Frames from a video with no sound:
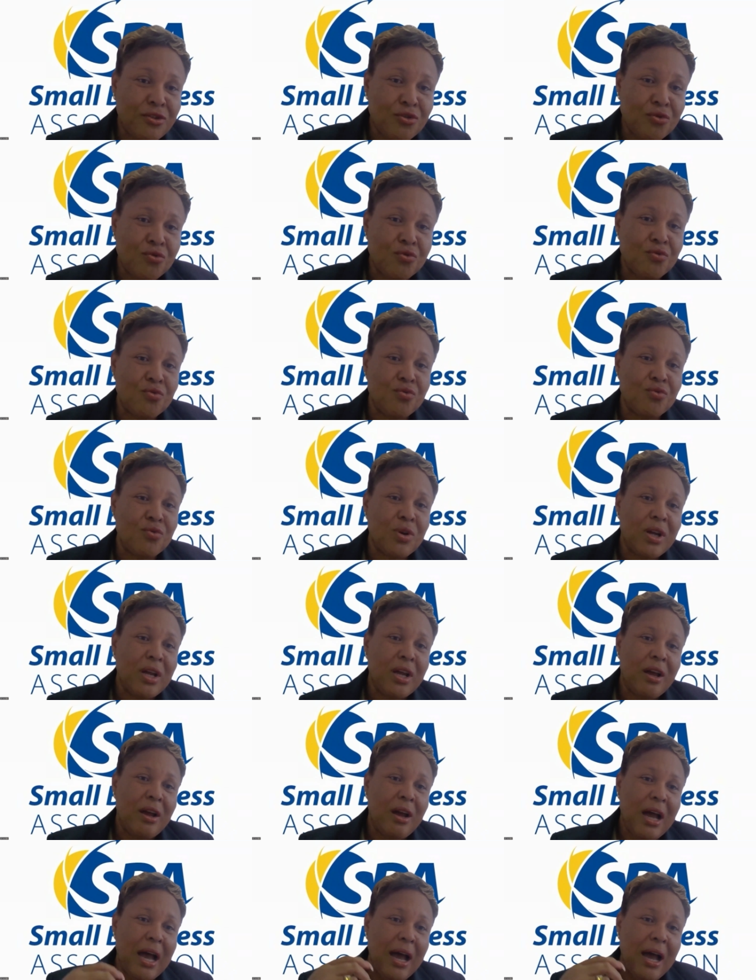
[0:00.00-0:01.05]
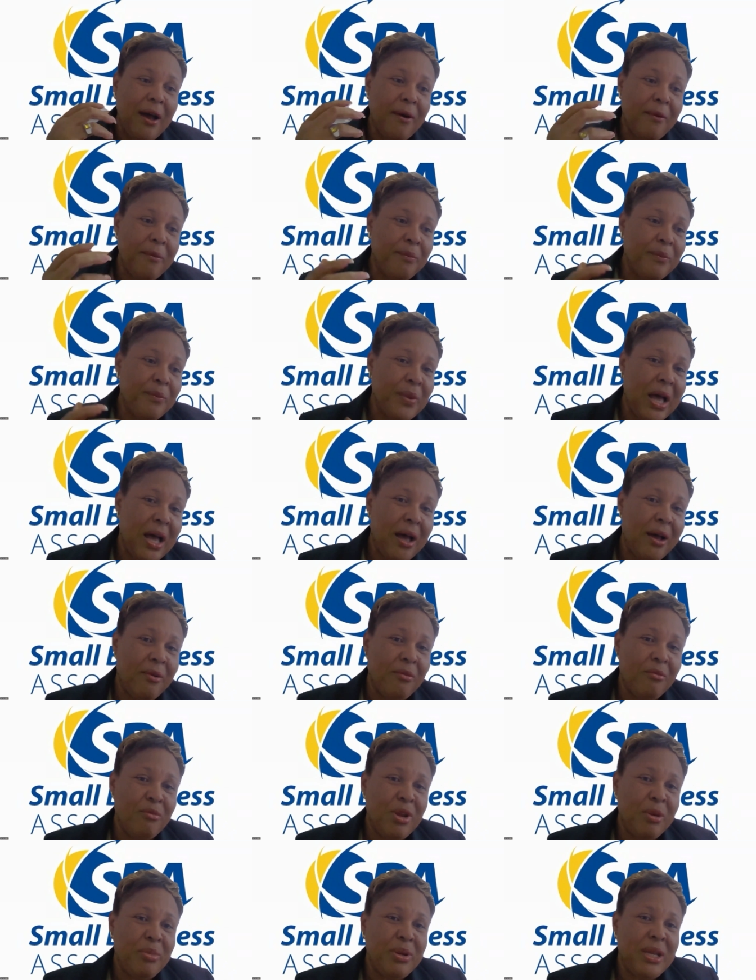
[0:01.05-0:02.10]
to
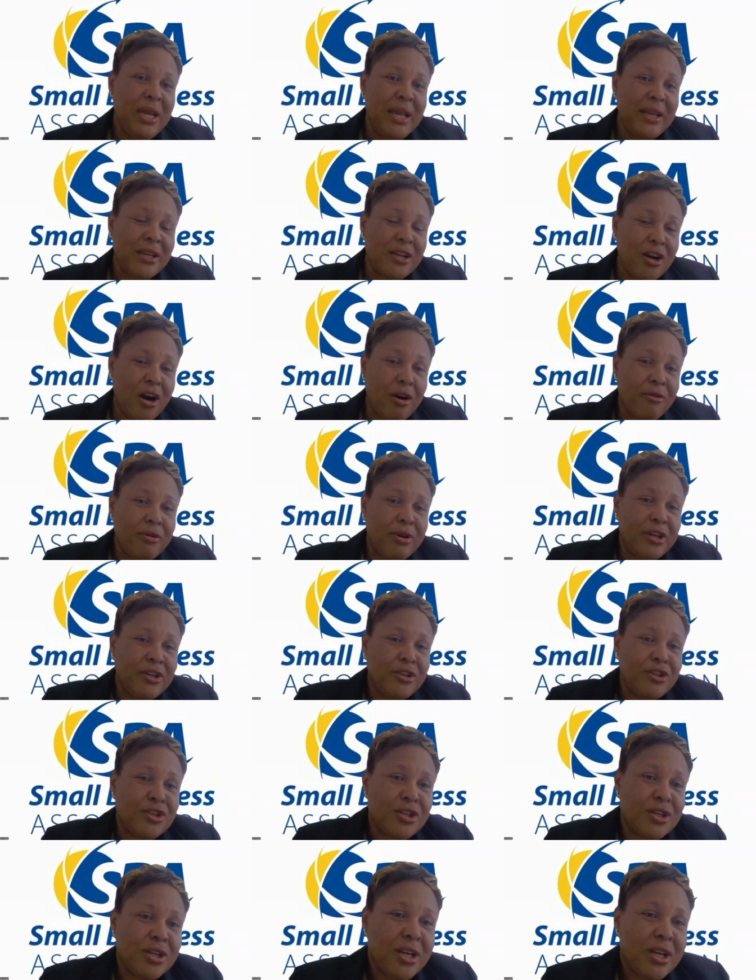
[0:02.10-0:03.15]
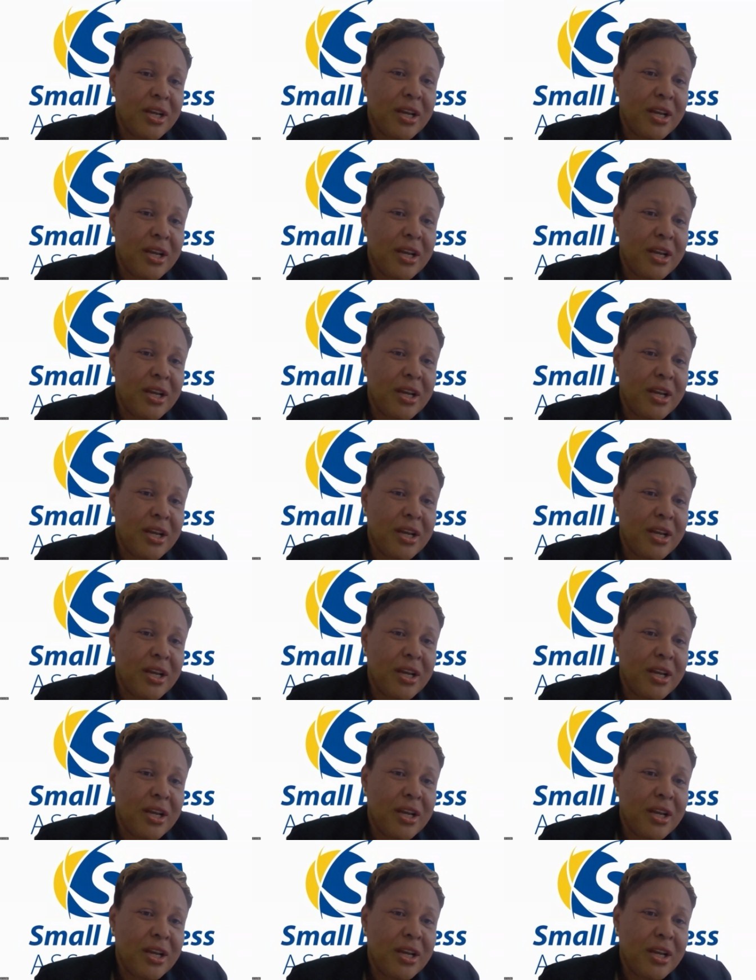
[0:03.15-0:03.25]
maybe encourage